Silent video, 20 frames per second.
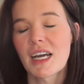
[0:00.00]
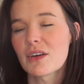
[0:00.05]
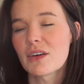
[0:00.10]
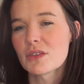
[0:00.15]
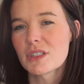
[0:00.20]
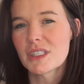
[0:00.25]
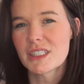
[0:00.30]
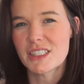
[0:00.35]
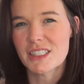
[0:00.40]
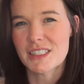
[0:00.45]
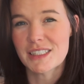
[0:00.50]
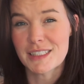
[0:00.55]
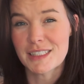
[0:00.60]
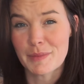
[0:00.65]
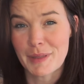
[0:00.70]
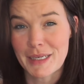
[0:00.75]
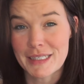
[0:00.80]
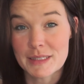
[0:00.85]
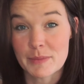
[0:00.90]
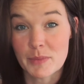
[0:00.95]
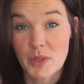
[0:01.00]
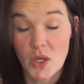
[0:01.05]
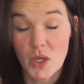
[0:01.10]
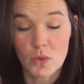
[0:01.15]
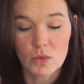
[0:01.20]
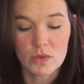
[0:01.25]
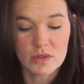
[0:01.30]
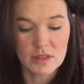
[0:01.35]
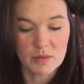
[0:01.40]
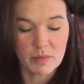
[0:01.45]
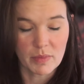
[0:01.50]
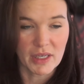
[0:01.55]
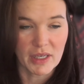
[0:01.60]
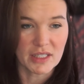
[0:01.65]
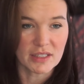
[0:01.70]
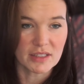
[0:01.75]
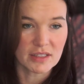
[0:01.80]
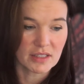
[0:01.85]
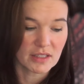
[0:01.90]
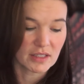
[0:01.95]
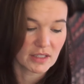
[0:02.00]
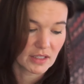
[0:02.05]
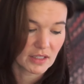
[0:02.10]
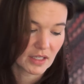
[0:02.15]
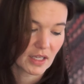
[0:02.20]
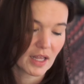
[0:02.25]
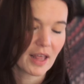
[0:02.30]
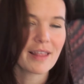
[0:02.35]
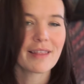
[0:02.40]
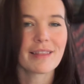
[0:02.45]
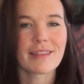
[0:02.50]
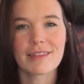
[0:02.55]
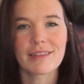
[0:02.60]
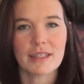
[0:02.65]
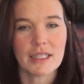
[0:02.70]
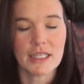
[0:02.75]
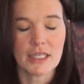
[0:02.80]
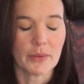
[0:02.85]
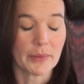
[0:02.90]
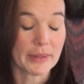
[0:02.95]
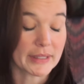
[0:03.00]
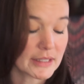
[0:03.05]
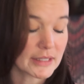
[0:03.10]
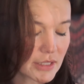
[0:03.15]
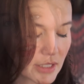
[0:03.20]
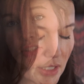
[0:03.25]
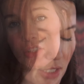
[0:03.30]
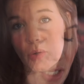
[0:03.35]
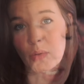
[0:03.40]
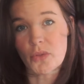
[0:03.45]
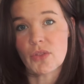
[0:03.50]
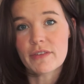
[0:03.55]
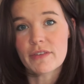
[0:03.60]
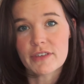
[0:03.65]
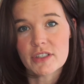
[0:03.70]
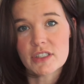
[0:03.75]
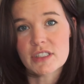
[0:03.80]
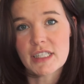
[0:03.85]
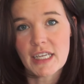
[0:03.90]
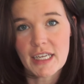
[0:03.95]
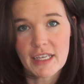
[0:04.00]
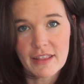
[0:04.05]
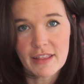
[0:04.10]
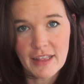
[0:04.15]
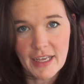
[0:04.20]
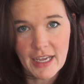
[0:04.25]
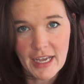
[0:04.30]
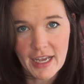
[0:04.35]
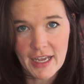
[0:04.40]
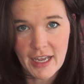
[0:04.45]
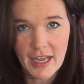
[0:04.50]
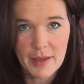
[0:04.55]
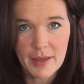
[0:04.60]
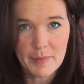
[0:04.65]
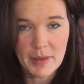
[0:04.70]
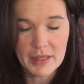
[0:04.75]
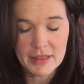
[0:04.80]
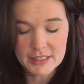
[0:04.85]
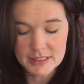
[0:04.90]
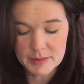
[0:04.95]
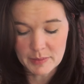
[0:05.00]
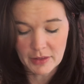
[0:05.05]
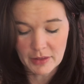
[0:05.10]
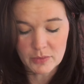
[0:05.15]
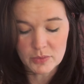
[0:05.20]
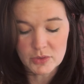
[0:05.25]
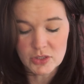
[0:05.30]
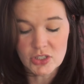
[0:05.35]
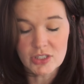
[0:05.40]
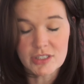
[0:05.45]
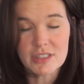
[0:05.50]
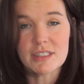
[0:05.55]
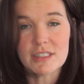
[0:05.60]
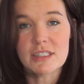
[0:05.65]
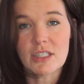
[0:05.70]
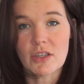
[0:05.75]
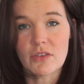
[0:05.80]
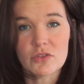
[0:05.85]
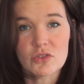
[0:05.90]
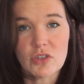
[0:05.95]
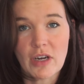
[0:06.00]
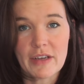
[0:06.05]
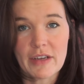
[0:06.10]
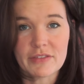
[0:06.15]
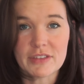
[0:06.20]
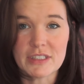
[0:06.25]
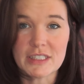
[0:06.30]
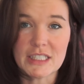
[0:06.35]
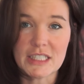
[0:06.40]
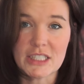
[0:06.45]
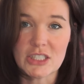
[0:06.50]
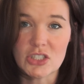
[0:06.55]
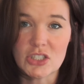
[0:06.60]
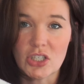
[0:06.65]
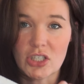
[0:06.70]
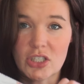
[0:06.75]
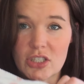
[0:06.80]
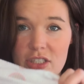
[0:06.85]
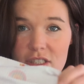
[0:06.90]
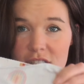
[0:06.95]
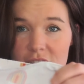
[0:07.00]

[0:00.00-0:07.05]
I really just need to buy some goats, but anyway. So the first thing that I made this month was just a self-drafted t-shirt,